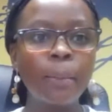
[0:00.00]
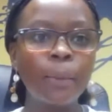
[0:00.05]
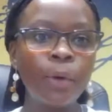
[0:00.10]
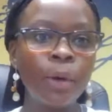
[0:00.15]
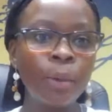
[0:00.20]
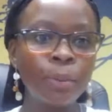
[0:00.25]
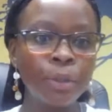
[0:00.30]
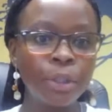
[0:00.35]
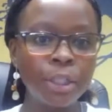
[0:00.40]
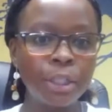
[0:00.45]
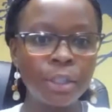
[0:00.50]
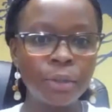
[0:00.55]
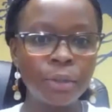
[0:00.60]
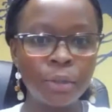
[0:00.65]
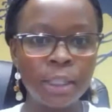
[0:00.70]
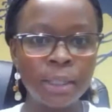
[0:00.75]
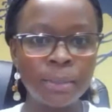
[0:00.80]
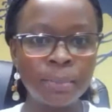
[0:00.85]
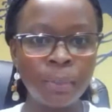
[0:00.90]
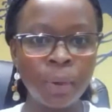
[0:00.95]
Community
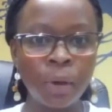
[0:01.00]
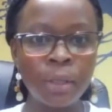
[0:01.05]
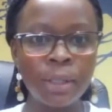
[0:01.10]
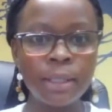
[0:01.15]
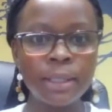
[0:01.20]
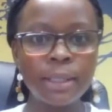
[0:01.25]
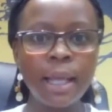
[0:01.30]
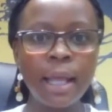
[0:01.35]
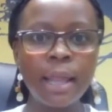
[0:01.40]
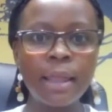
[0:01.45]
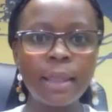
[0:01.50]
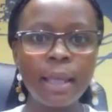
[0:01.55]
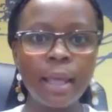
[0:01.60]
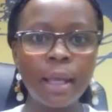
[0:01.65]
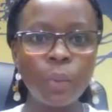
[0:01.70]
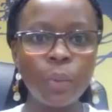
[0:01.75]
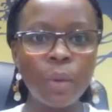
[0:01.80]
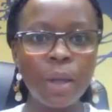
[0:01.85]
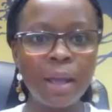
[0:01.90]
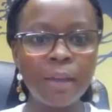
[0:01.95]
Response. And
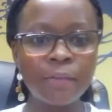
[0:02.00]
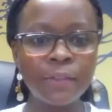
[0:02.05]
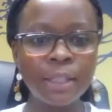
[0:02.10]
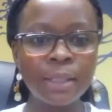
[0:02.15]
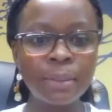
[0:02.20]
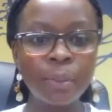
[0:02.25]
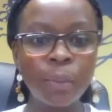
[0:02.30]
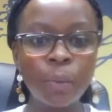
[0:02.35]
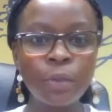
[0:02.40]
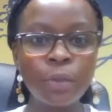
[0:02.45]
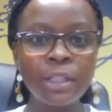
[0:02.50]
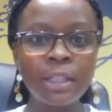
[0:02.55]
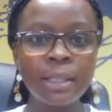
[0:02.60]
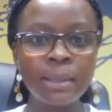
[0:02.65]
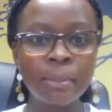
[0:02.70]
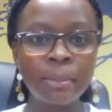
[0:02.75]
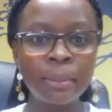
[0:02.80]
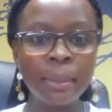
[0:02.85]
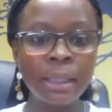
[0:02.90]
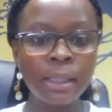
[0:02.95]
then we have Simone
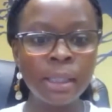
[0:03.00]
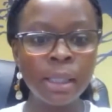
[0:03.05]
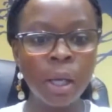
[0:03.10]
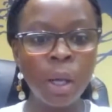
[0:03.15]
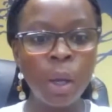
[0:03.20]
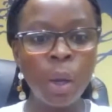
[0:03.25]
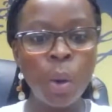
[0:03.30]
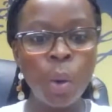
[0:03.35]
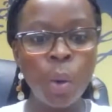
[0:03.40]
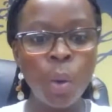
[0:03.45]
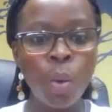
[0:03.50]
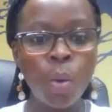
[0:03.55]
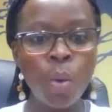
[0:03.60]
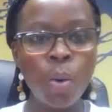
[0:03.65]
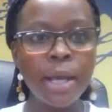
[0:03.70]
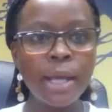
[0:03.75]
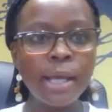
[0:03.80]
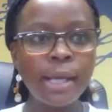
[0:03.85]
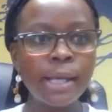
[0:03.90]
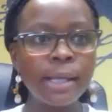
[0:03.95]
Smith,
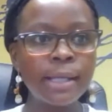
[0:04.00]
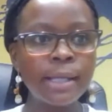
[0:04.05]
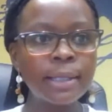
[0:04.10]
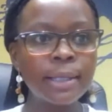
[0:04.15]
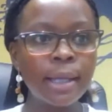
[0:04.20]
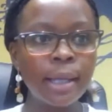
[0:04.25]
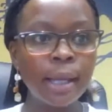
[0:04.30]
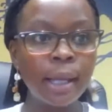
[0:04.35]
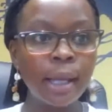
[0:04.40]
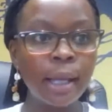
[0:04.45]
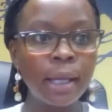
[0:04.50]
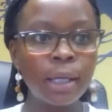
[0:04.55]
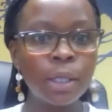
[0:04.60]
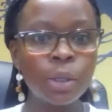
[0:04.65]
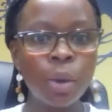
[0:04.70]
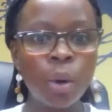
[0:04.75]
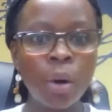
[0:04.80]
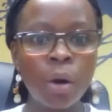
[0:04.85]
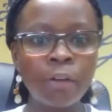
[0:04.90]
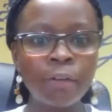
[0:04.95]
who is the head
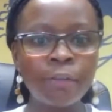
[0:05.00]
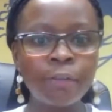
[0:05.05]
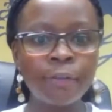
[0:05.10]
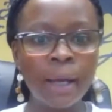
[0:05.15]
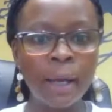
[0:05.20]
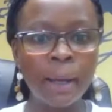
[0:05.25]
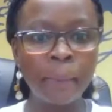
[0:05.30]
of